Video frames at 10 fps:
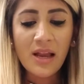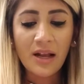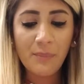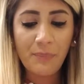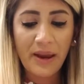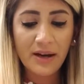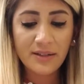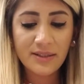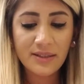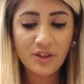
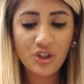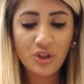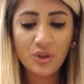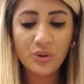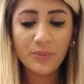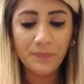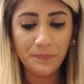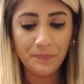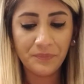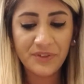Comparison to
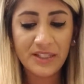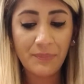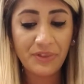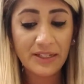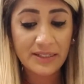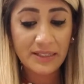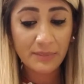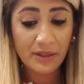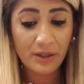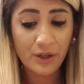something
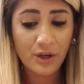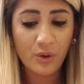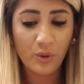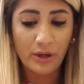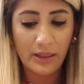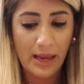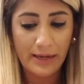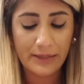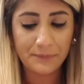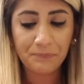similar or
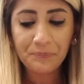alike.